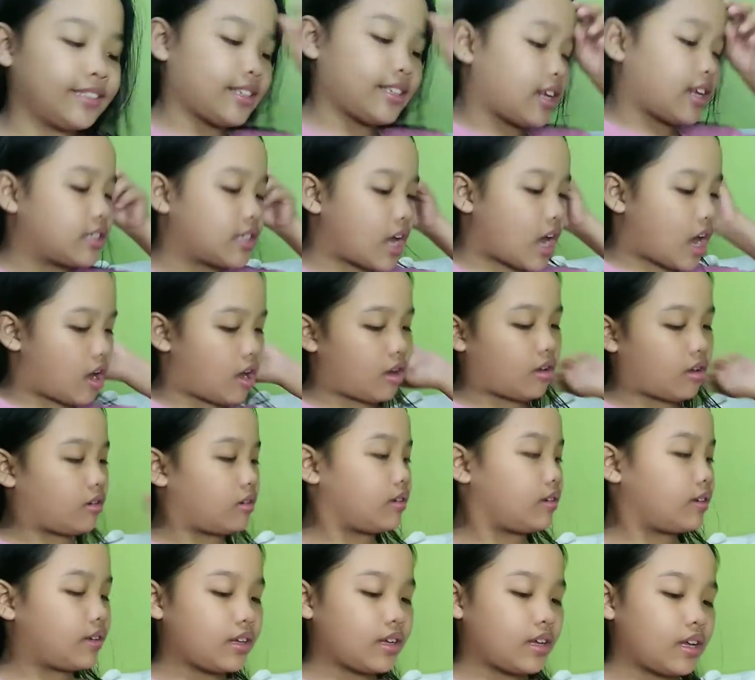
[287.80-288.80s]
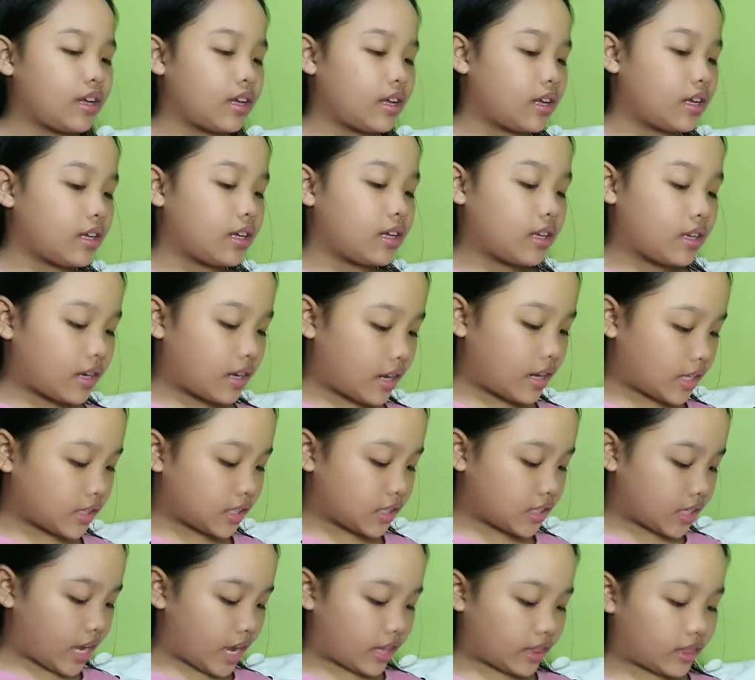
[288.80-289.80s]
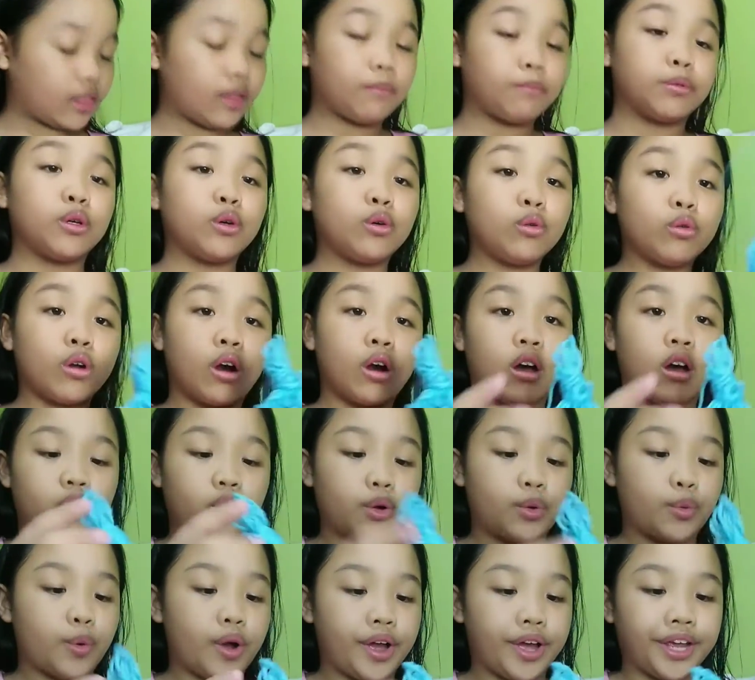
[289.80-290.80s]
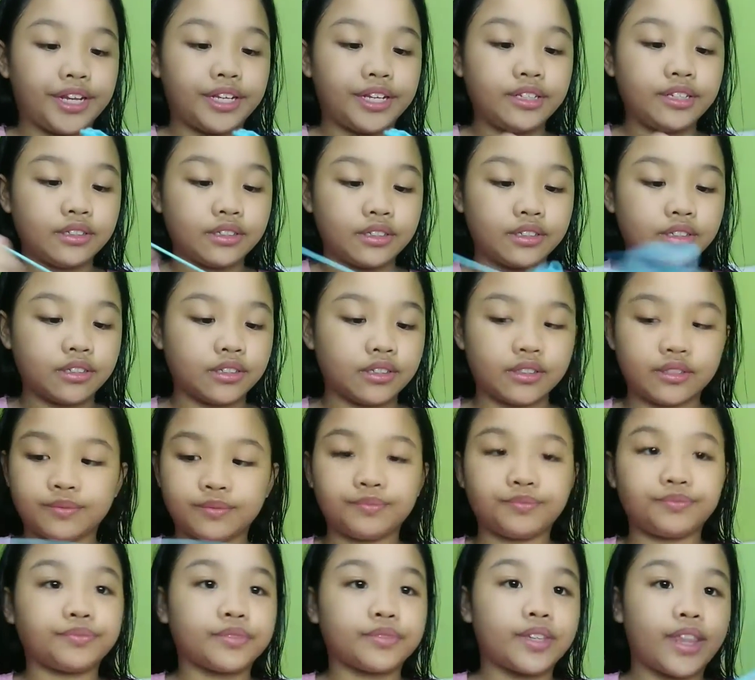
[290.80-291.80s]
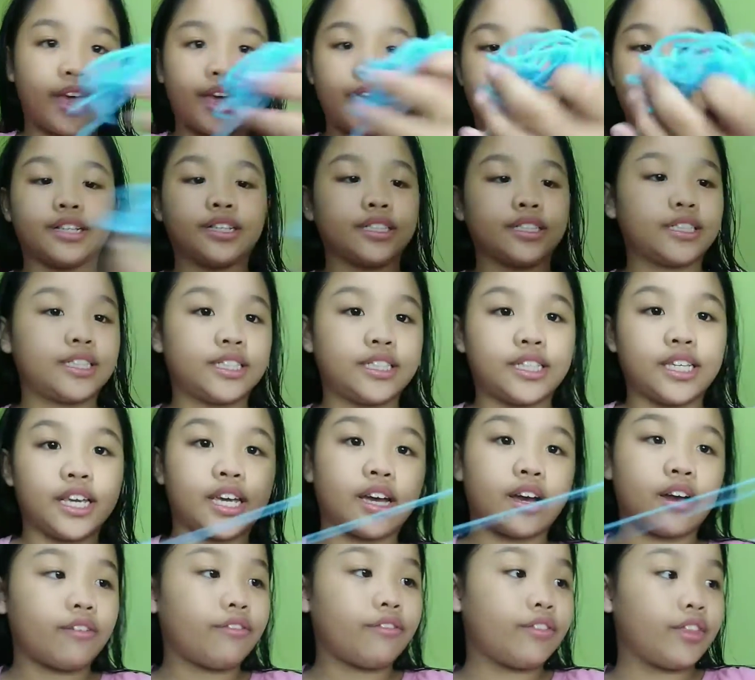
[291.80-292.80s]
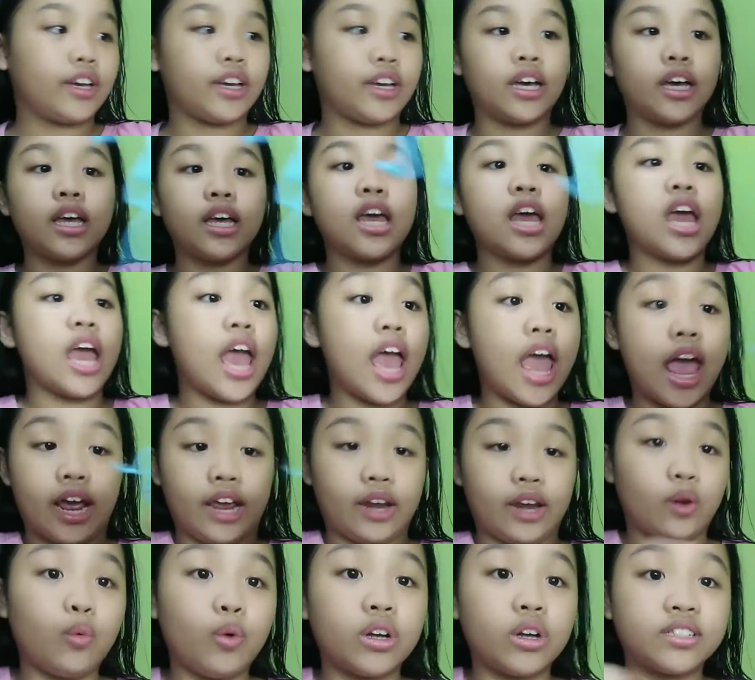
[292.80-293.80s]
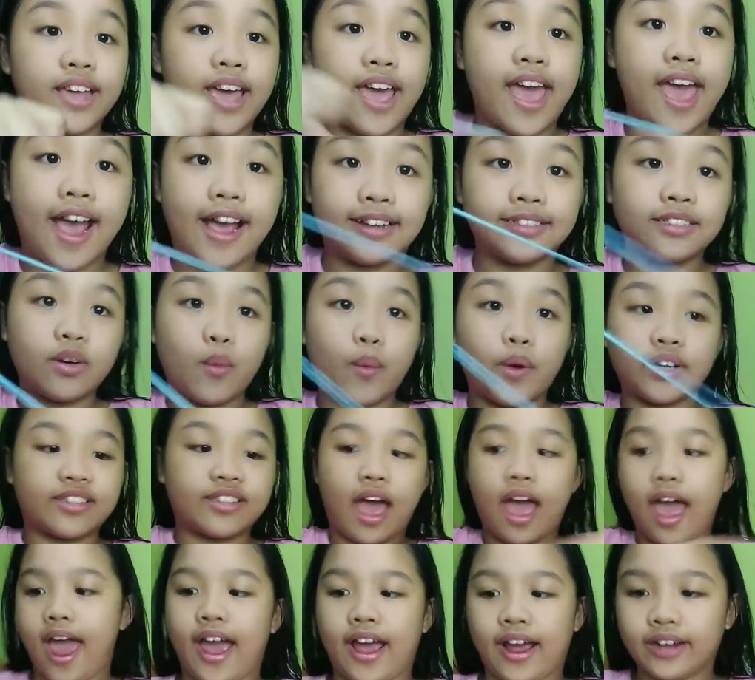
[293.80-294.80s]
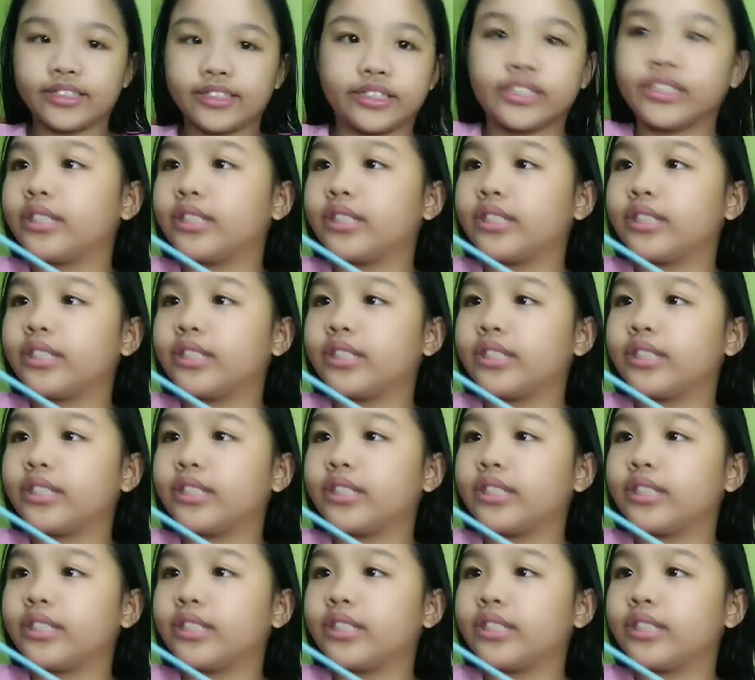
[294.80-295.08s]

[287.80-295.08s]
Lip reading: So let's get the blue color one. Then let's take off the end. Where's the end? Where's the end?